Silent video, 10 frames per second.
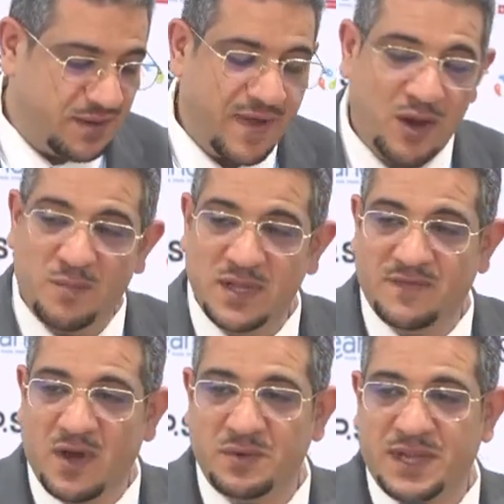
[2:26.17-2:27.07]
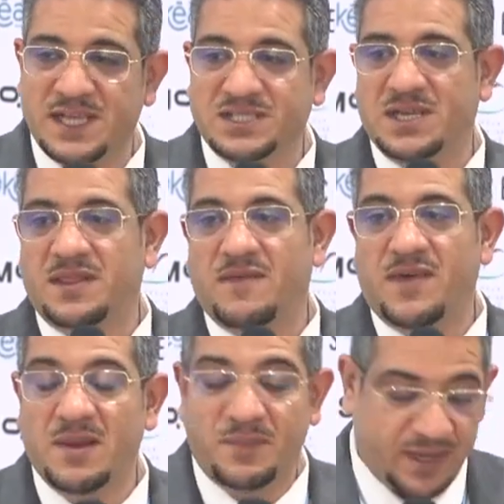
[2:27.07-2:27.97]
Development Foundation in the
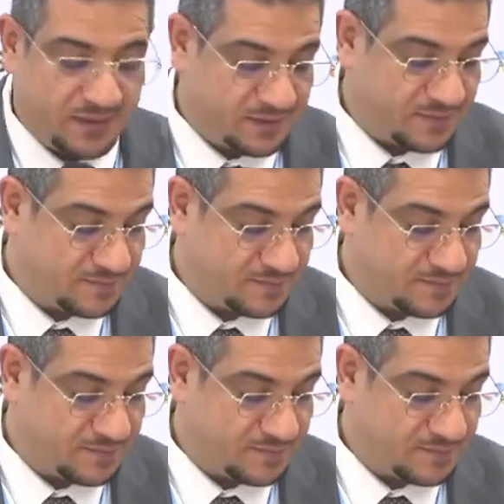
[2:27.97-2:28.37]
Philippines.